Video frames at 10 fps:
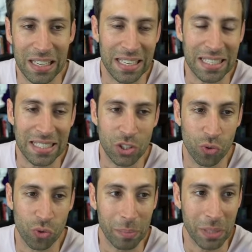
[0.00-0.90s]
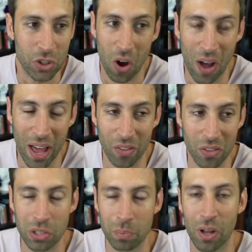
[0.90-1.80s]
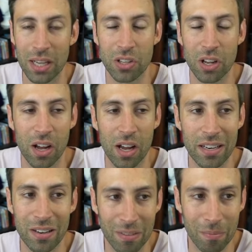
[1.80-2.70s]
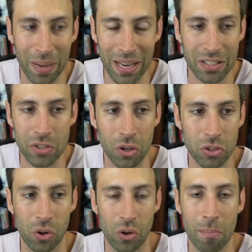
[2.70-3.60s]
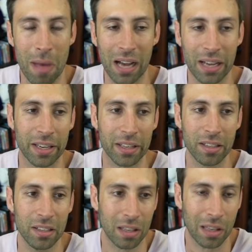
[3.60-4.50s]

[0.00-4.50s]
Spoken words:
is extremely tight on the supply side, basically no stock on market,